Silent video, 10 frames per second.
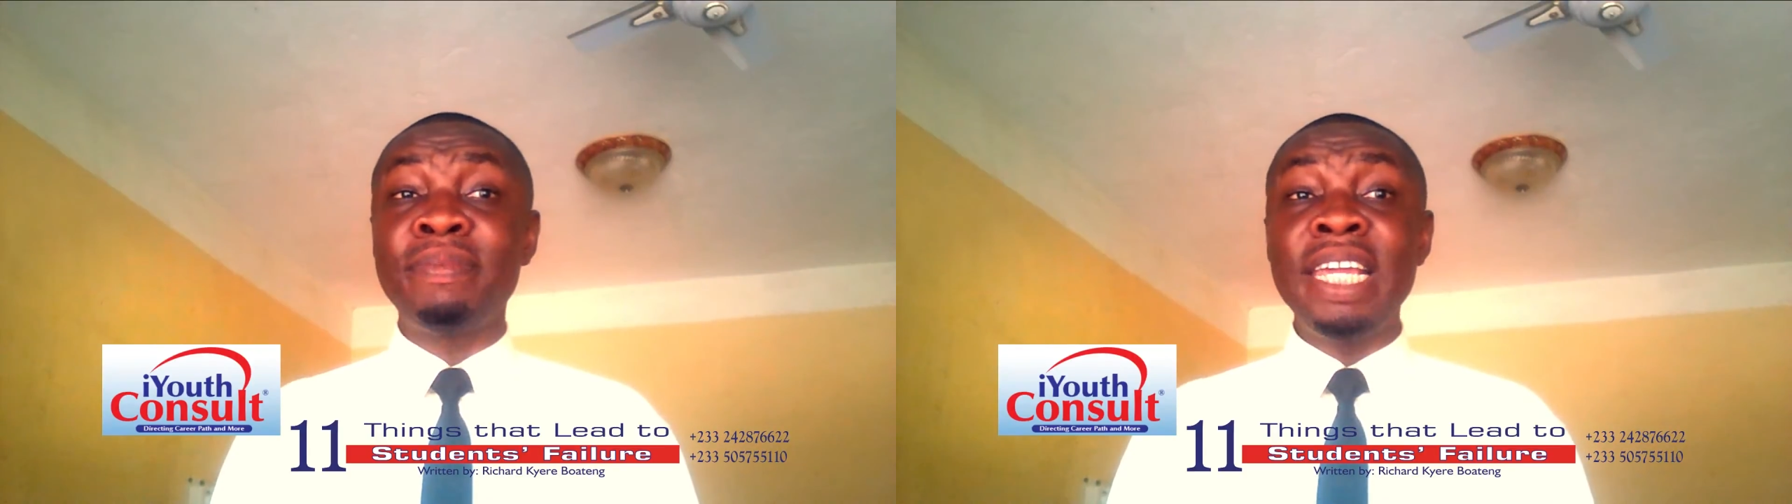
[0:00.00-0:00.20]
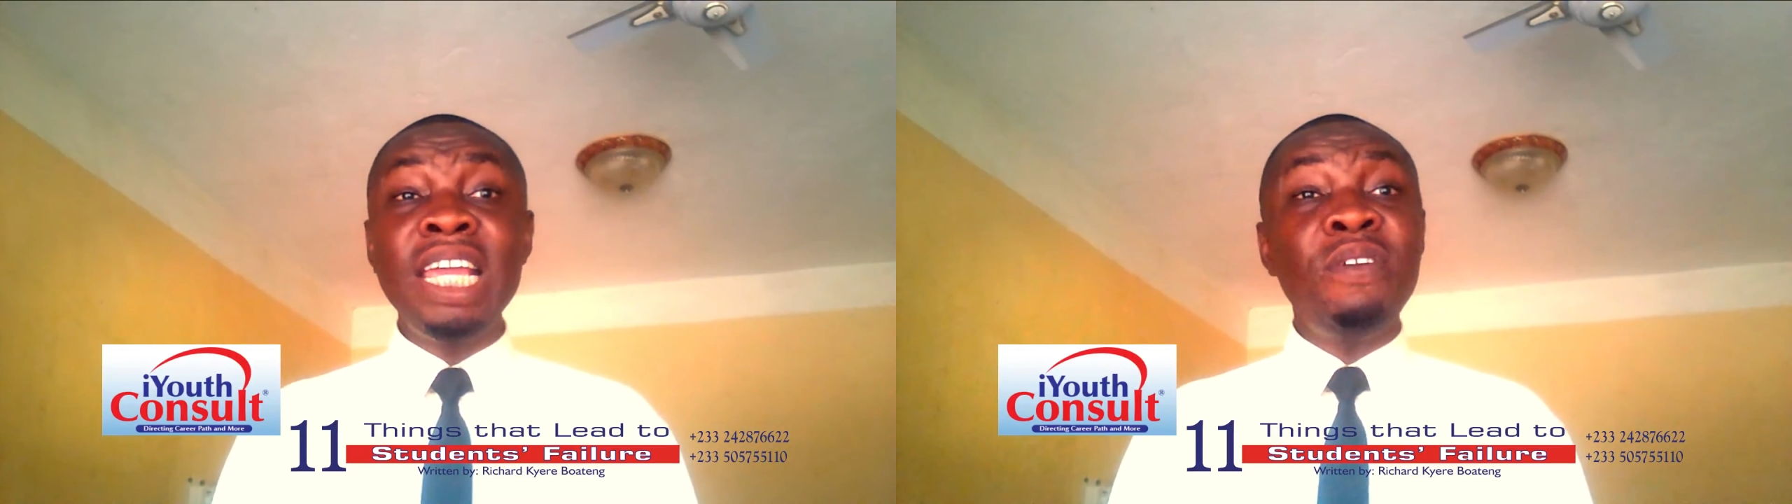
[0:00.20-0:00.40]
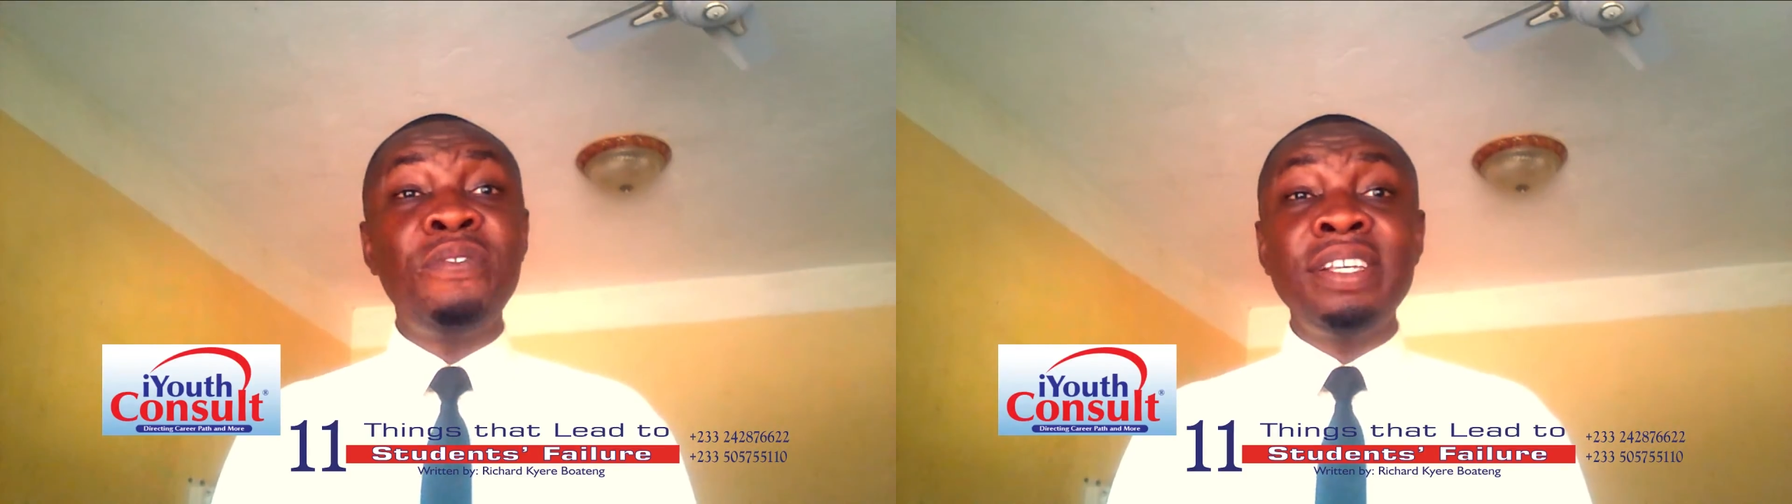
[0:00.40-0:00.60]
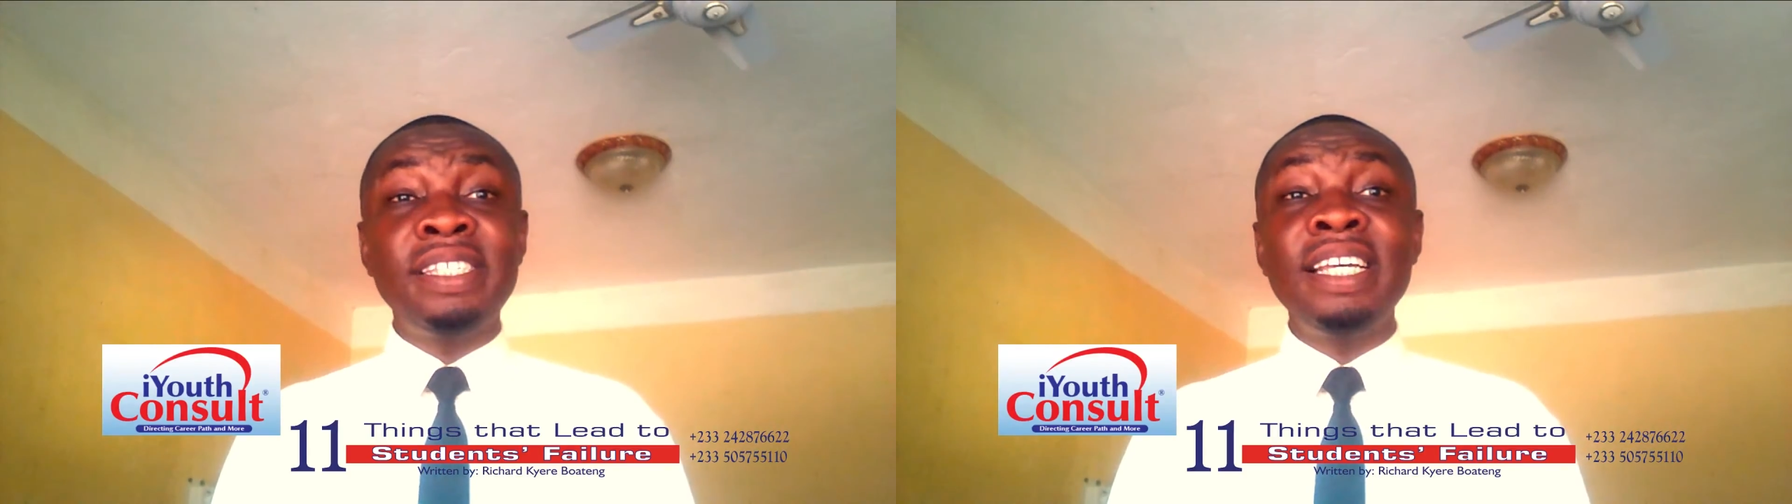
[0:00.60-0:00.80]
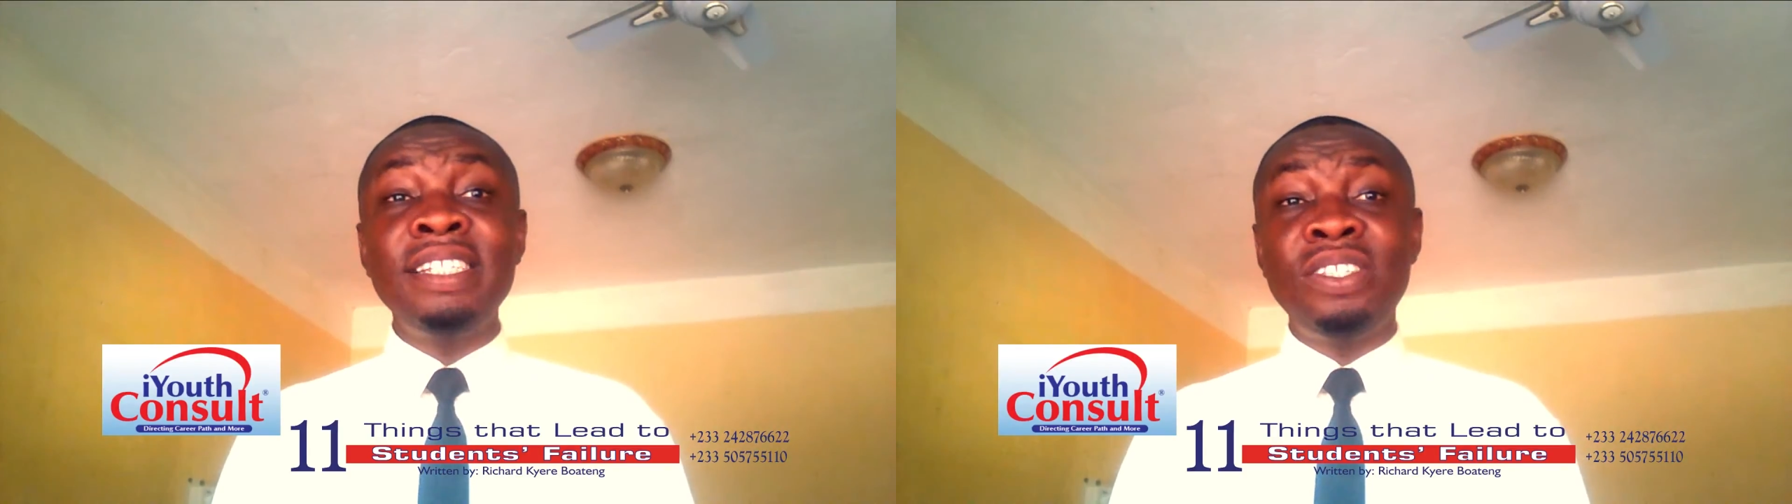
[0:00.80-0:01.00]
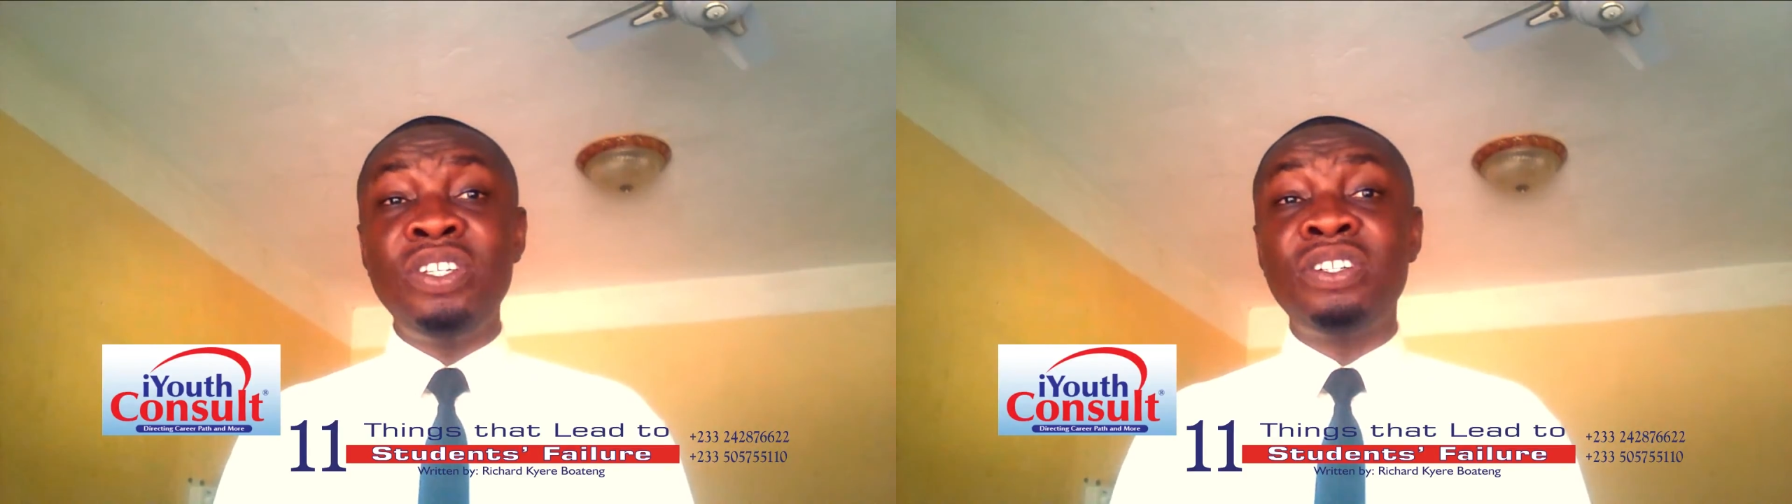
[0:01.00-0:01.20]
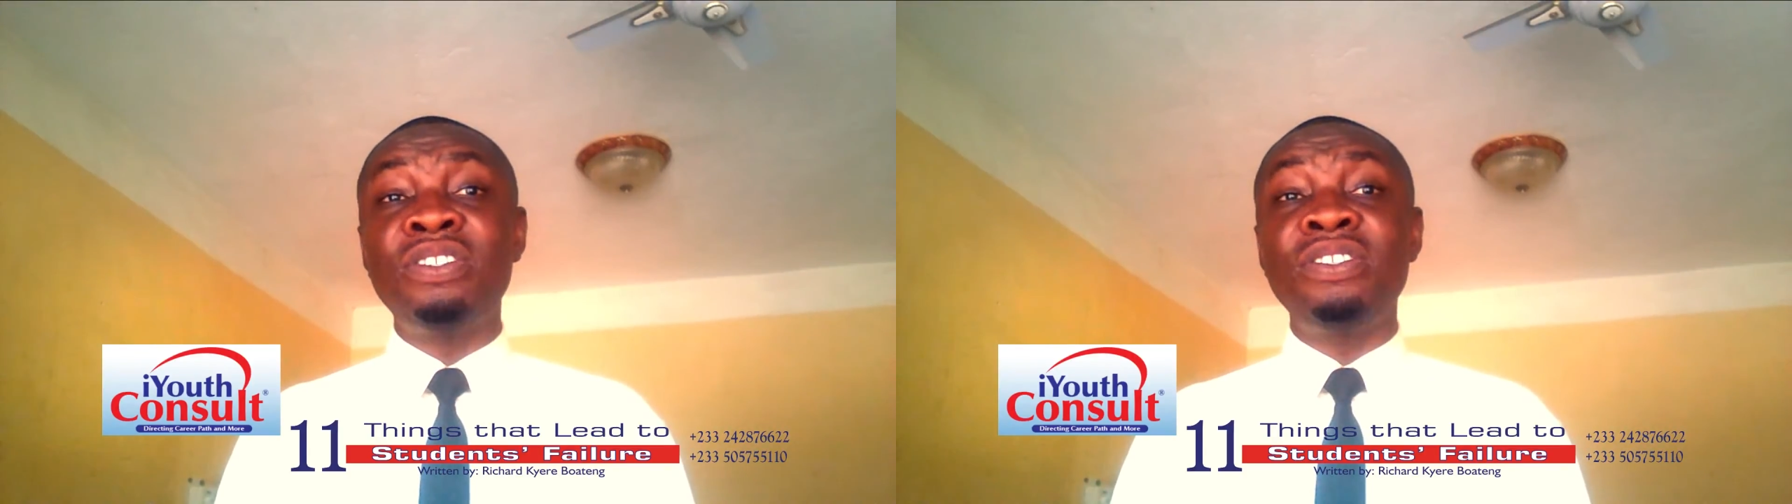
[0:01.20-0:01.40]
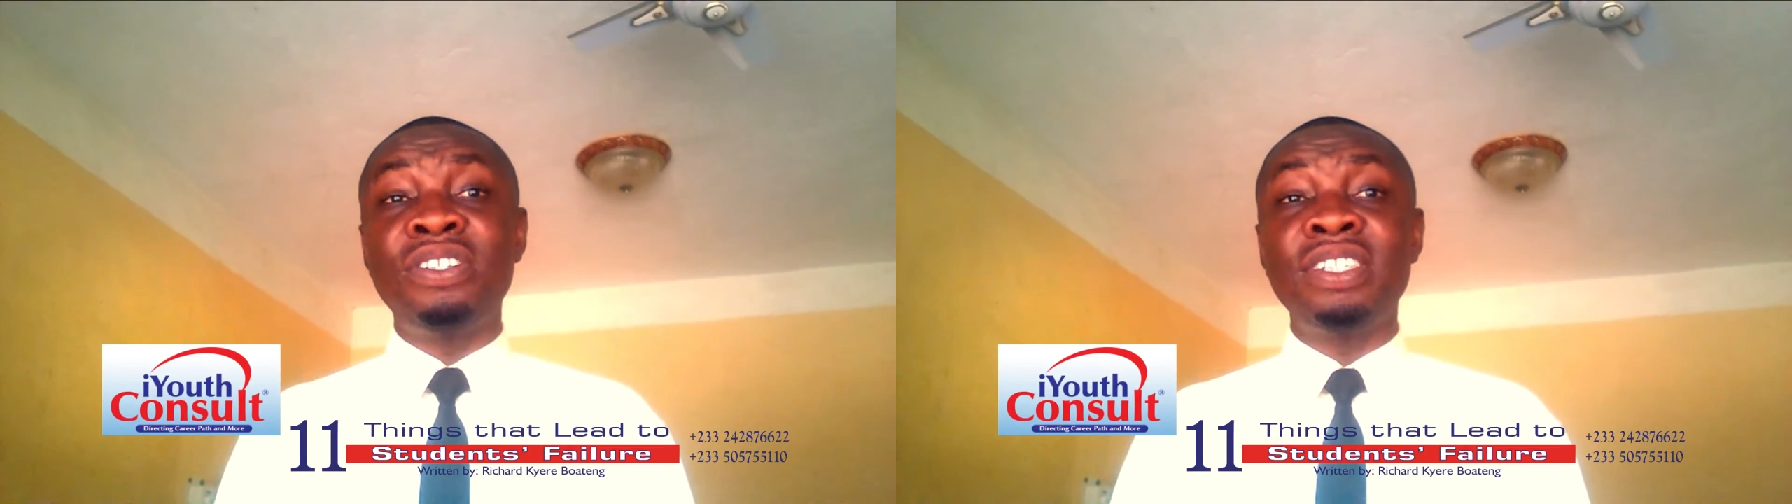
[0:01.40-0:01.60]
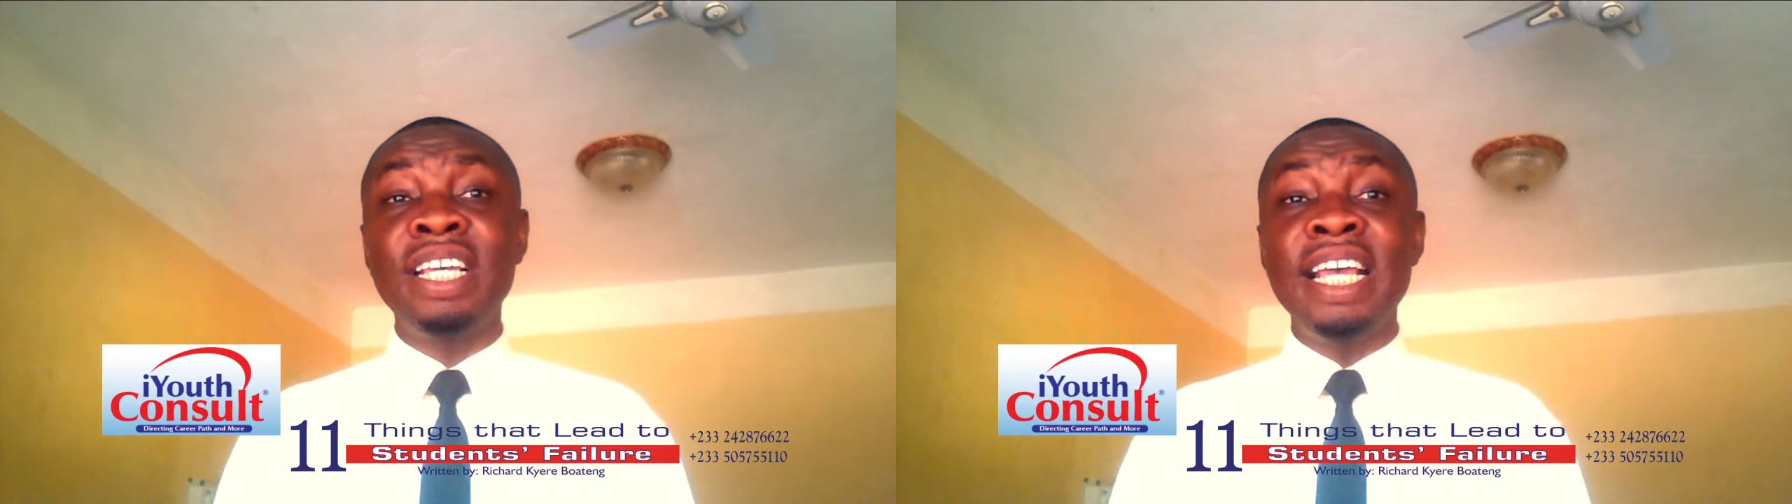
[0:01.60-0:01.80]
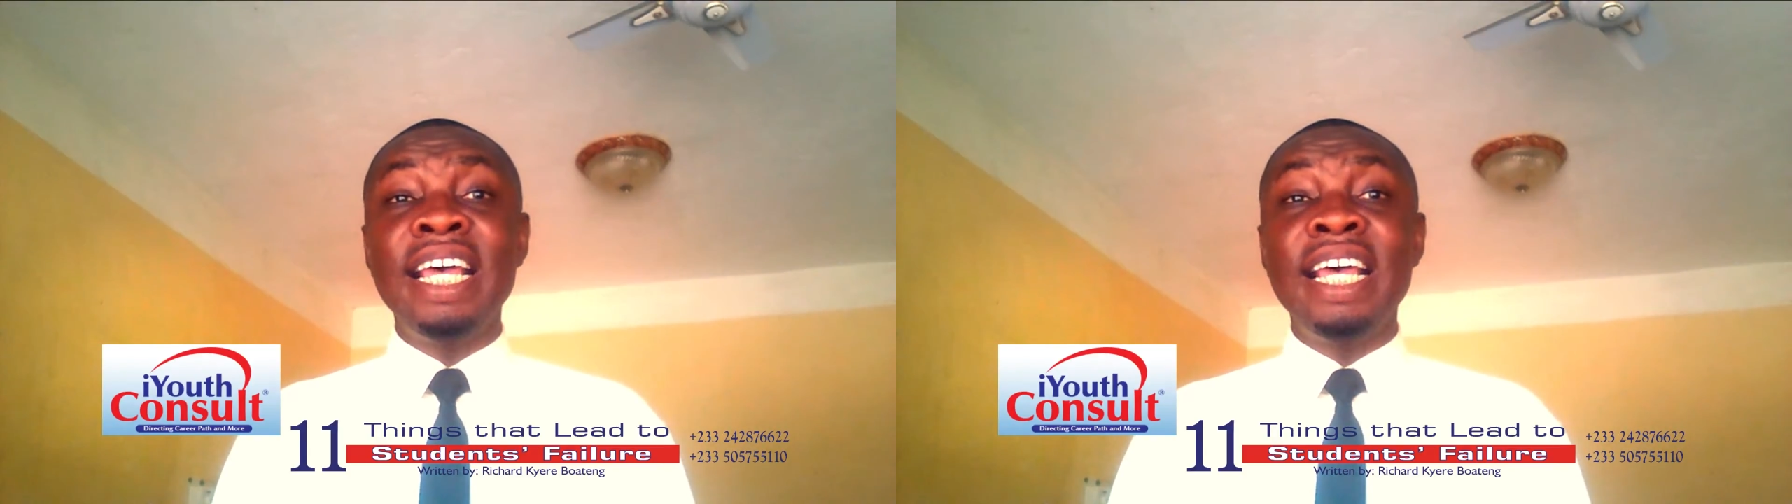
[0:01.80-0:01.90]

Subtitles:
in recent years